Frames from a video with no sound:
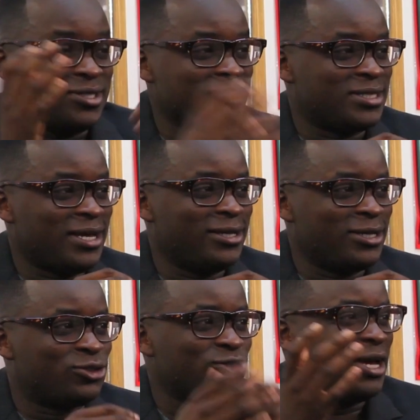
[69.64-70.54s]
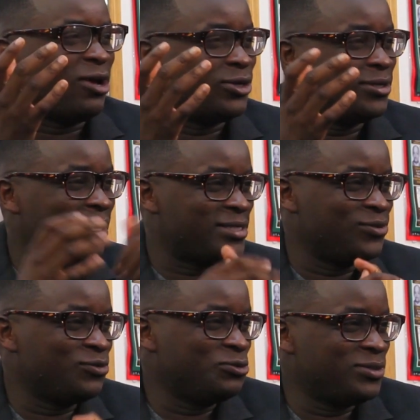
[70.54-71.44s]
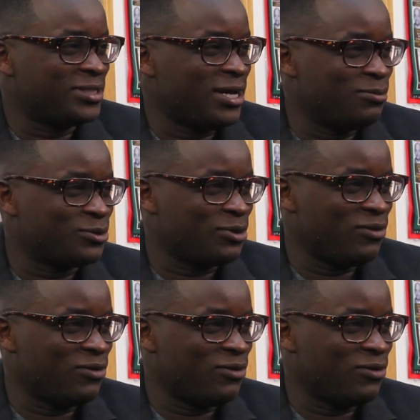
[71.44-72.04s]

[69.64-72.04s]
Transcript: cause like they do that on like TV all the time. the worst